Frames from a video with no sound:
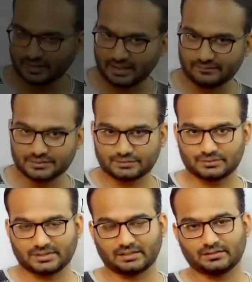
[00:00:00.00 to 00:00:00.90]
have
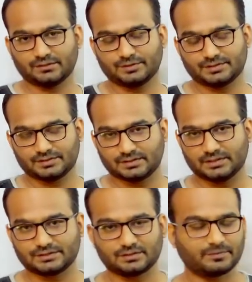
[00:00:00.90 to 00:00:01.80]
stored caloric which is
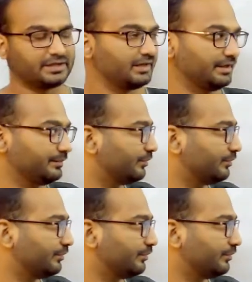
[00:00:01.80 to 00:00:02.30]
released in body.